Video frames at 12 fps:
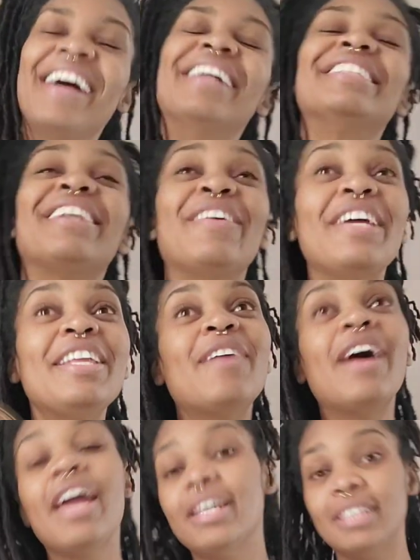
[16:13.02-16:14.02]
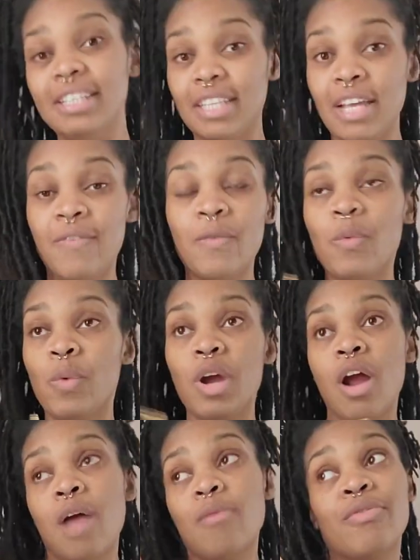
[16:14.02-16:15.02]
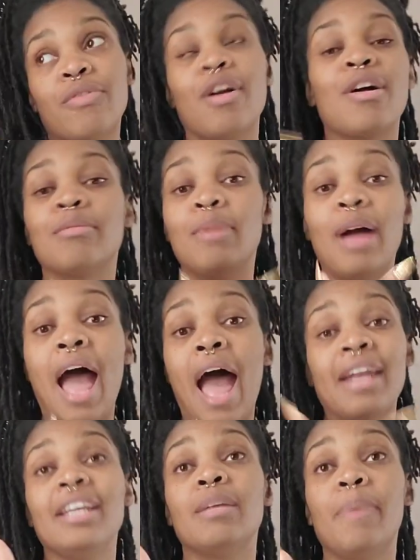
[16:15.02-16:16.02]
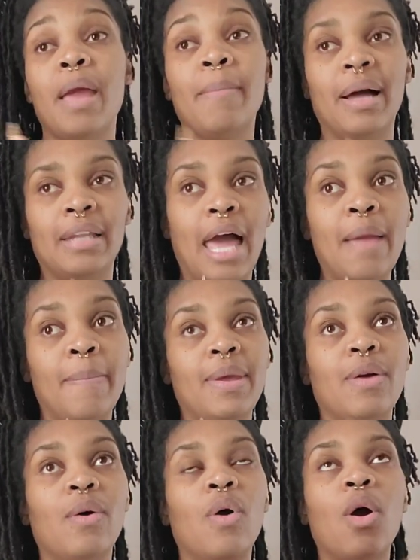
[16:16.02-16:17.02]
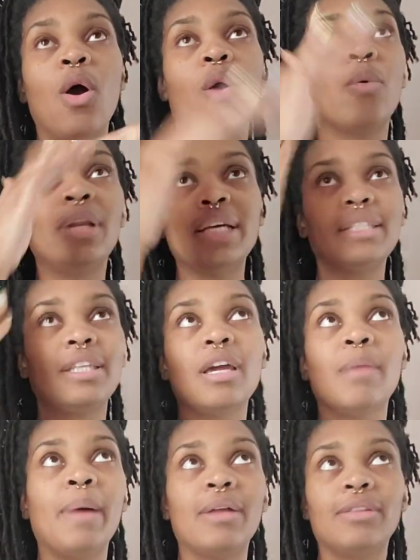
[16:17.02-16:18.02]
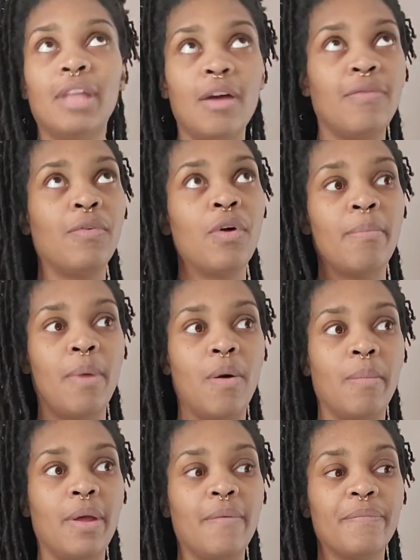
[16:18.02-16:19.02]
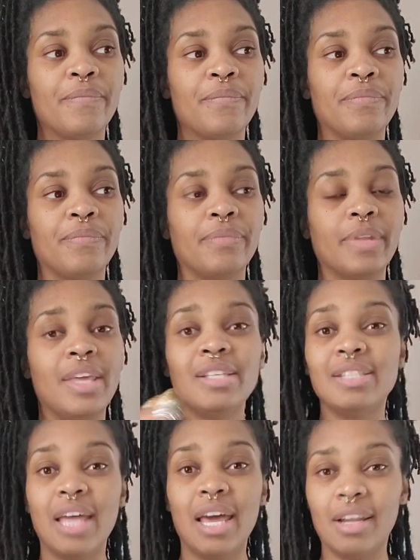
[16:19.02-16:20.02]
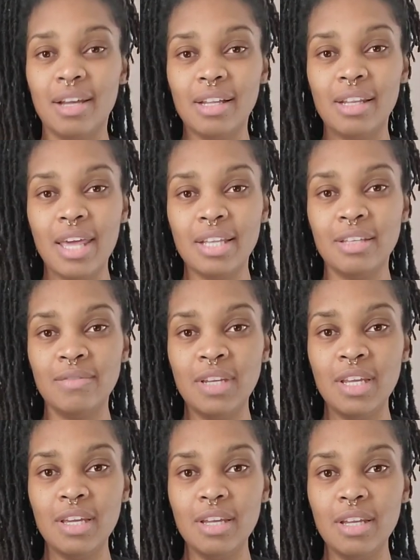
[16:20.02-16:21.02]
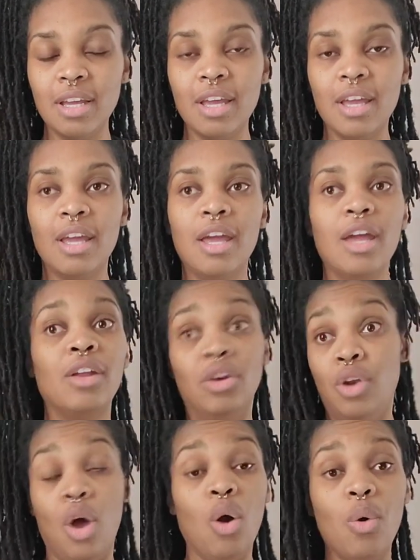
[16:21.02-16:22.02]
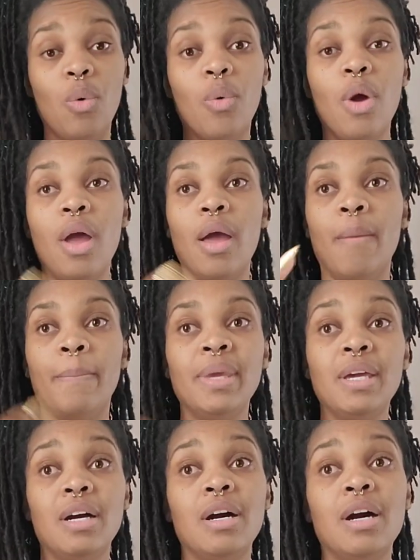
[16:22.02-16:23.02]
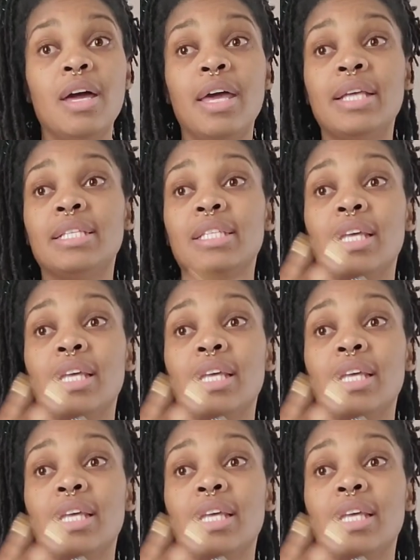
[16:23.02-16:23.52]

So anyway, as they say where I'm from, I need to pay my light bill. Well, let's think about that for a moment. Is that a collective need? No, because